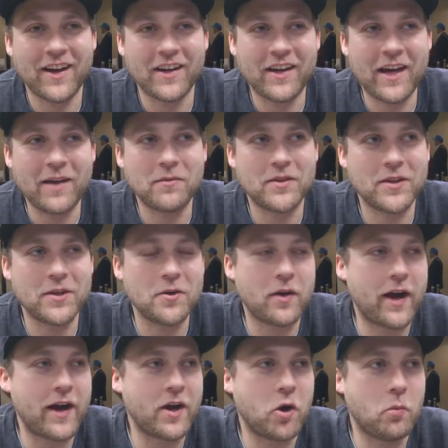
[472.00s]
And game 2,
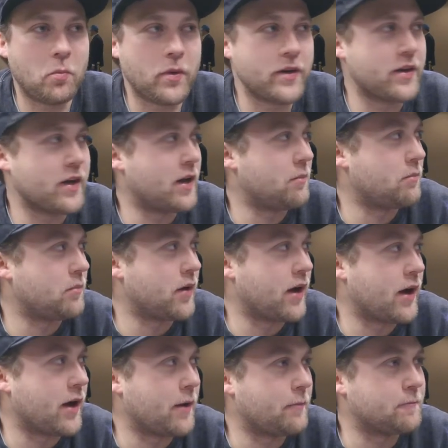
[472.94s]
I opened up
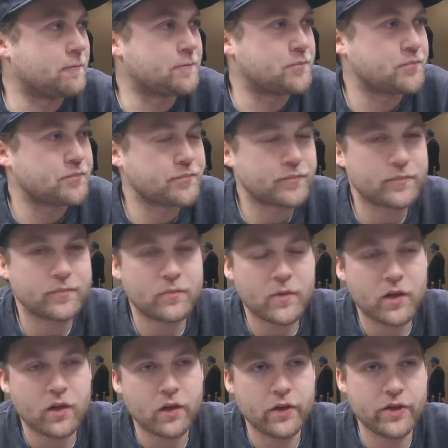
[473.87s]

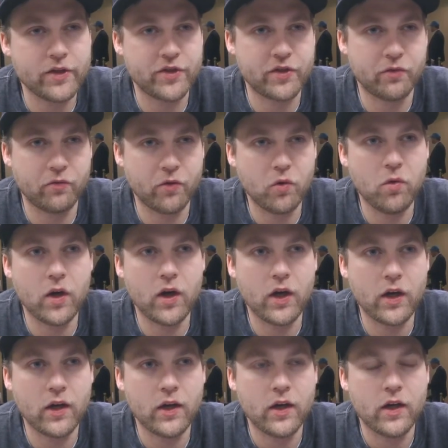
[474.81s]

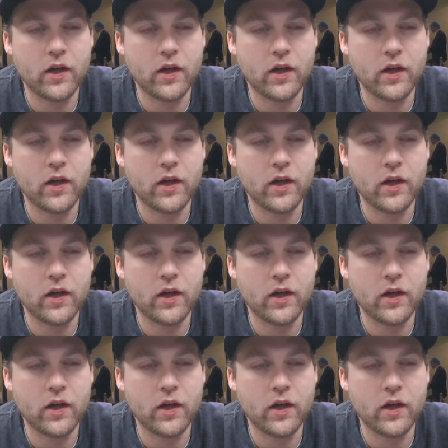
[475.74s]
Zorua.